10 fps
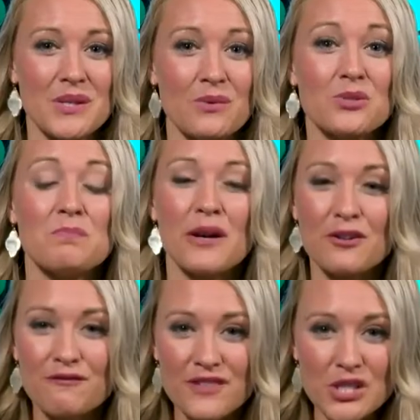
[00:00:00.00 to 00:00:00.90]
so to
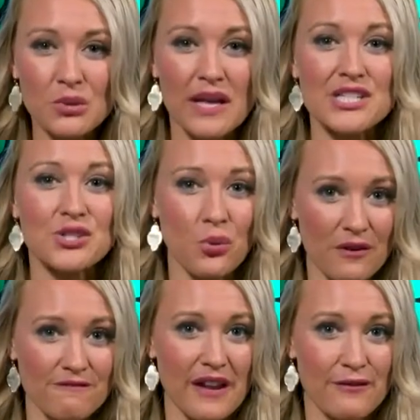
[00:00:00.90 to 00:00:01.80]
better visualize
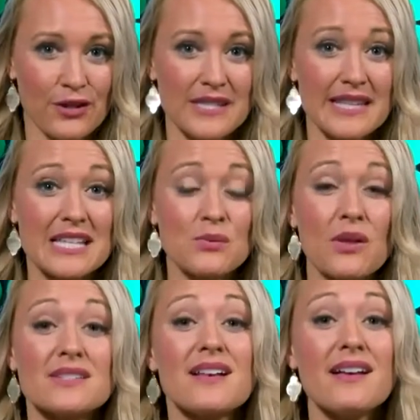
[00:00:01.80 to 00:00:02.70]
your favorites as well as